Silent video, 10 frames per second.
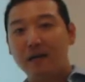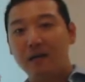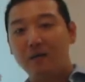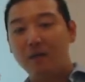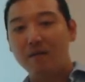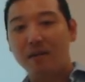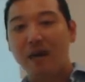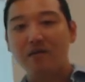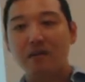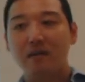in the way of
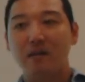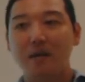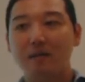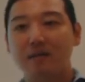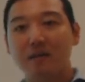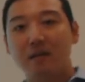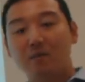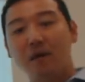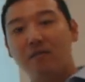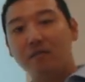Keynesian economics, and then in the
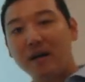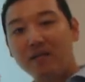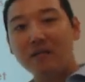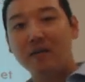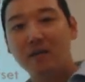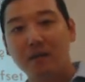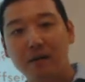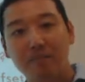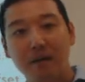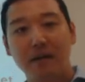way of supply-side
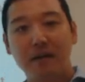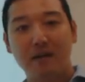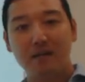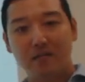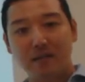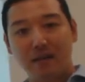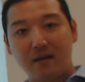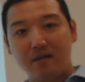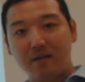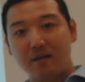theory, it's
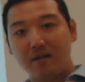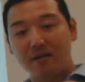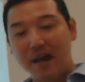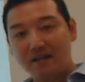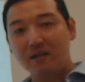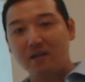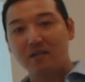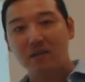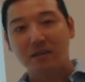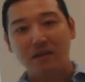the tax
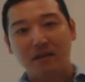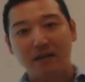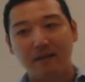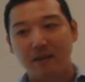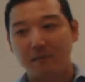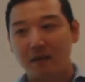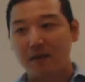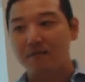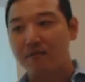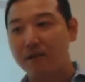cuts that are being
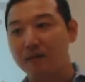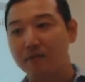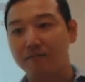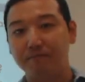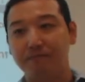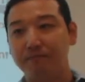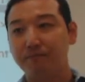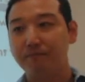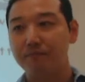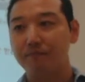emphasized.
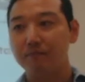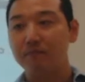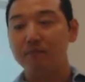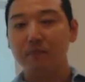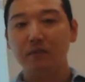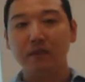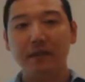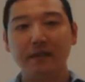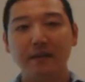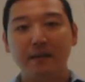
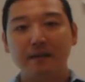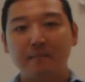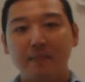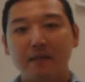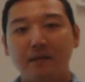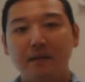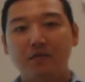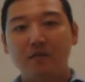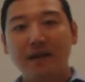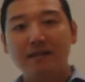Okay, and
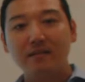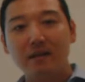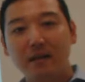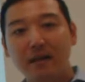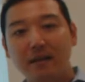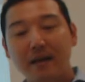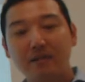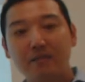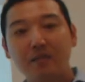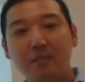so that's
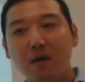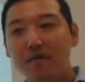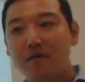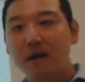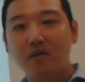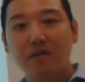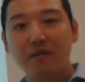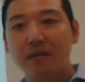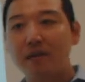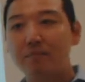the first part of this lecture. In
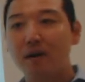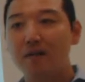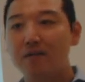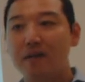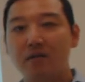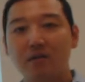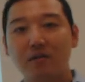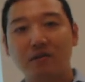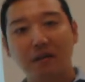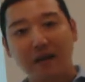the second part of this
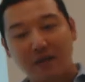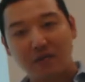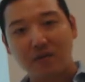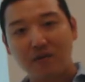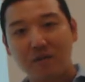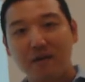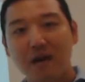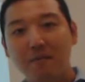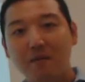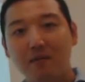lecture, as you can see
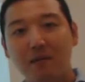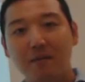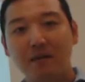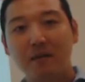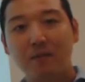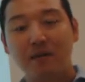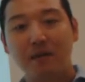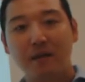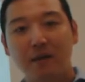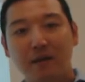behind me, we're going to pick up with